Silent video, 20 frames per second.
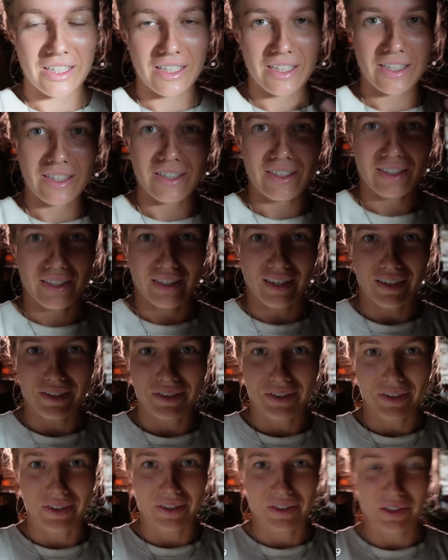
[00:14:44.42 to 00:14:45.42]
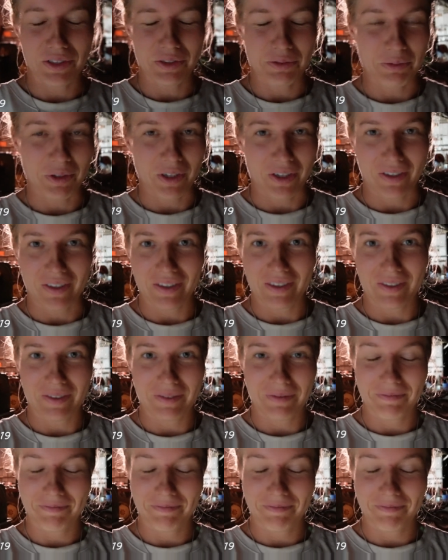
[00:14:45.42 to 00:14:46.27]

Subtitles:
Got another hole in the box.